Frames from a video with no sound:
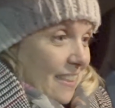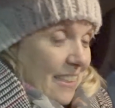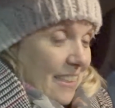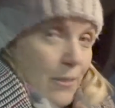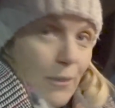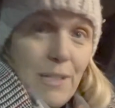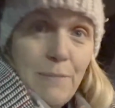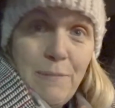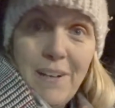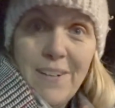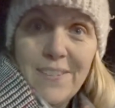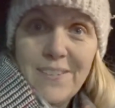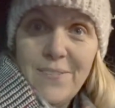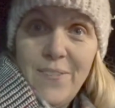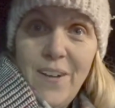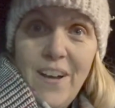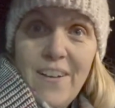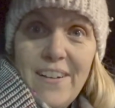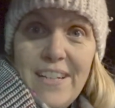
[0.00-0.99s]
20 past
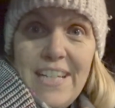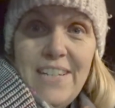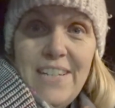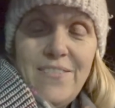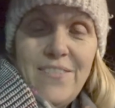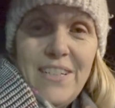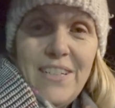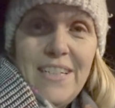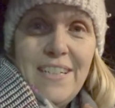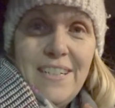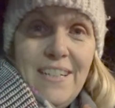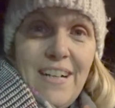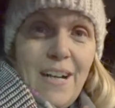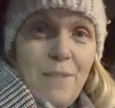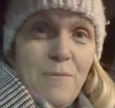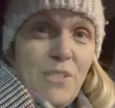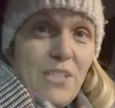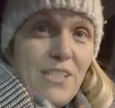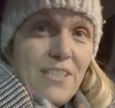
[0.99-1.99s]
five.
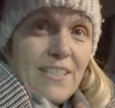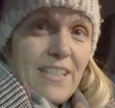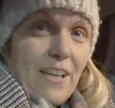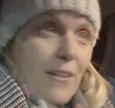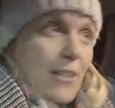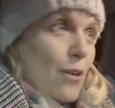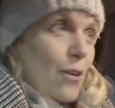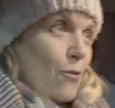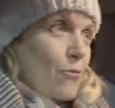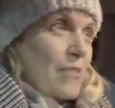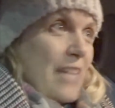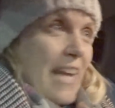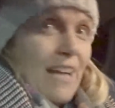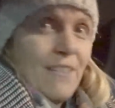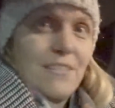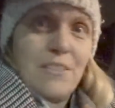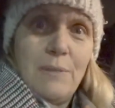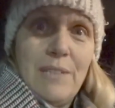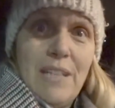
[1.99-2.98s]
I'm just going off
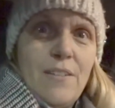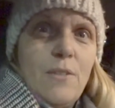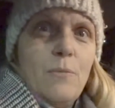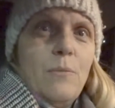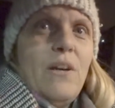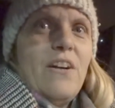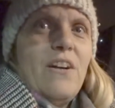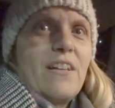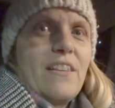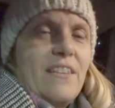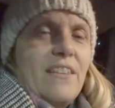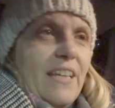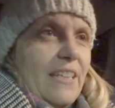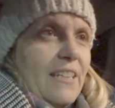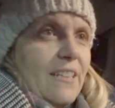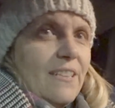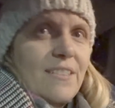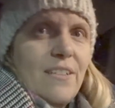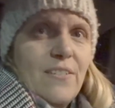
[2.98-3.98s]
now to another work
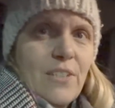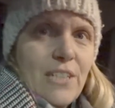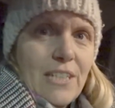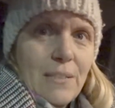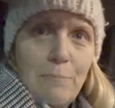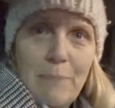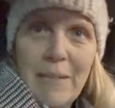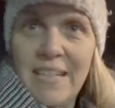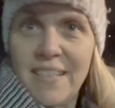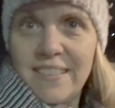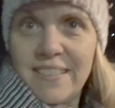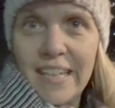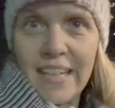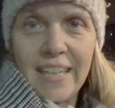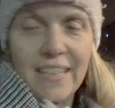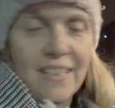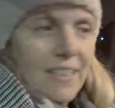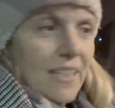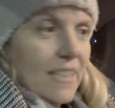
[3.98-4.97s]
thing, so I've got a
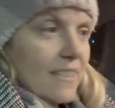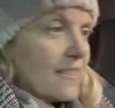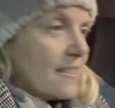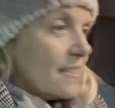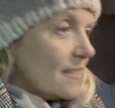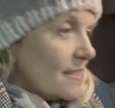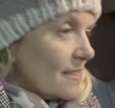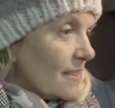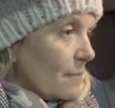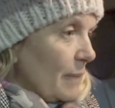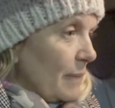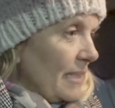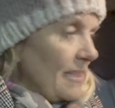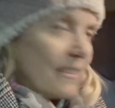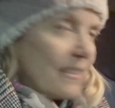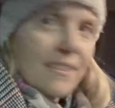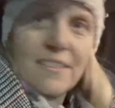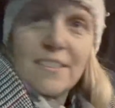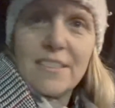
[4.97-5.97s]
meeting and it's the
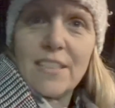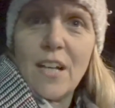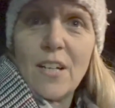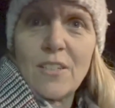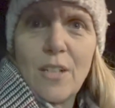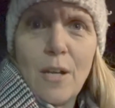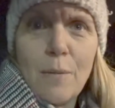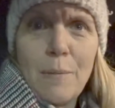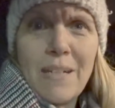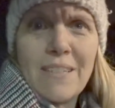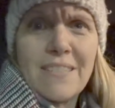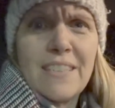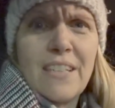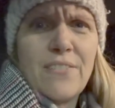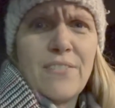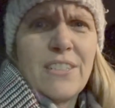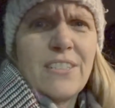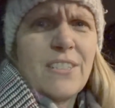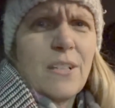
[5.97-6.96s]
meeting doesn't start at half past
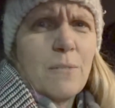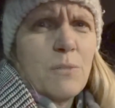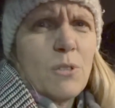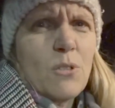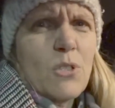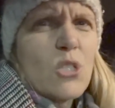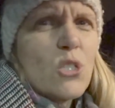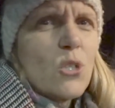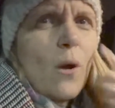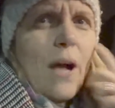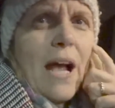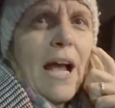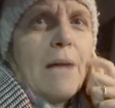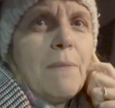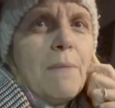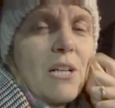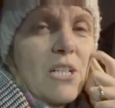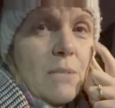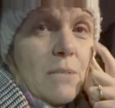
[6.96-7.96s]
seven, so I'm not sure how
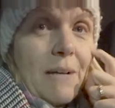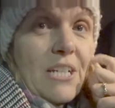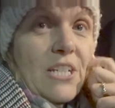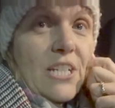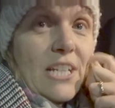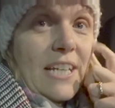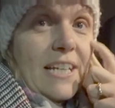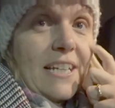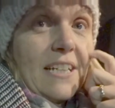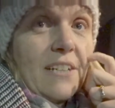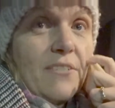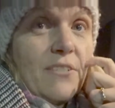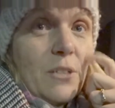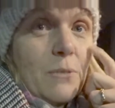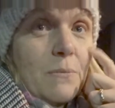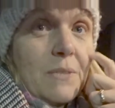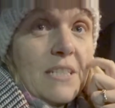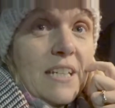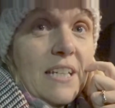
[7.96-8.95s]
much I'm actually going to
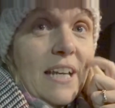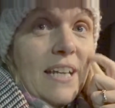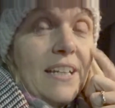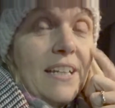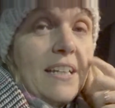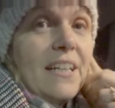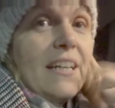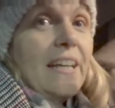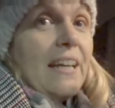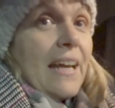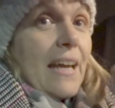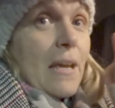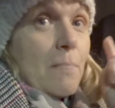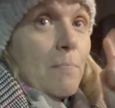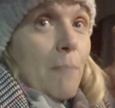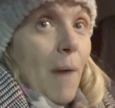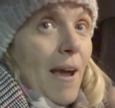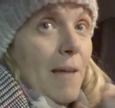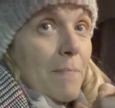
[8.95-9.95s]
film today. It
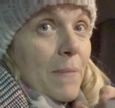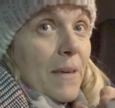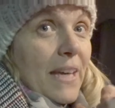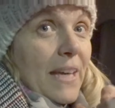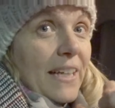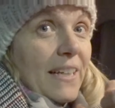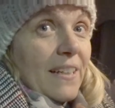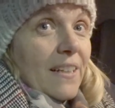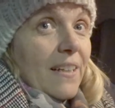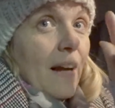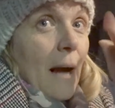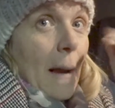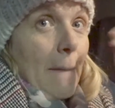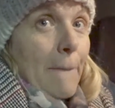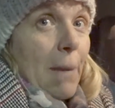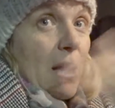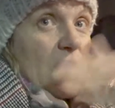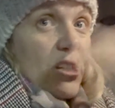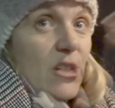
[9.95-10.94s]
might be I
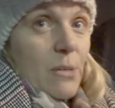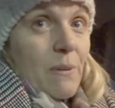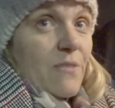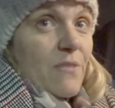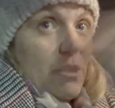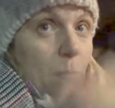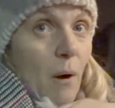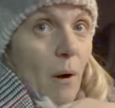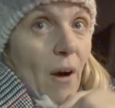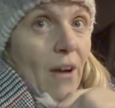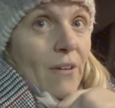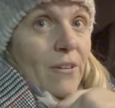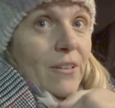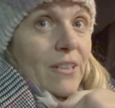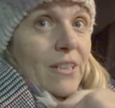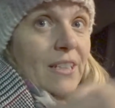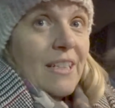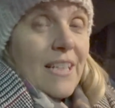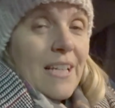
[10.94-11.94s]
merge it with tomorrow
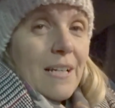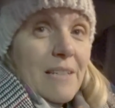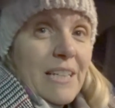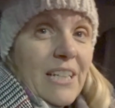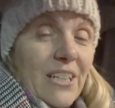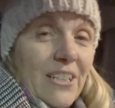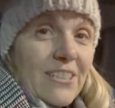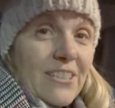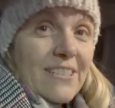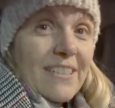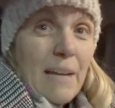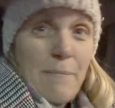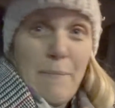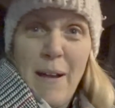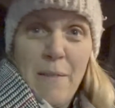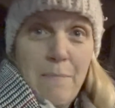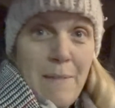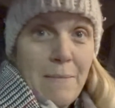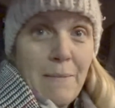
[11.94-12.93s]
because that
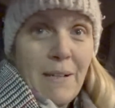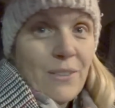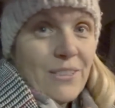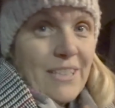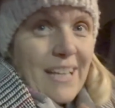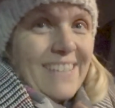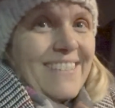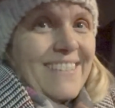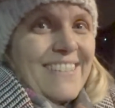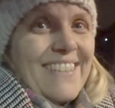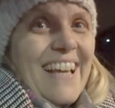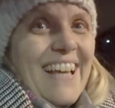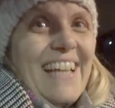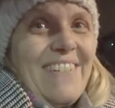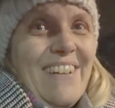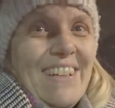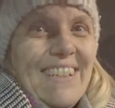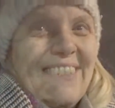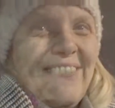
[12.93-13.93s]
might make more sense.
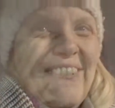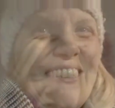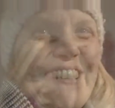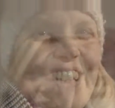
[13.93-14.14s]
Anyway, speak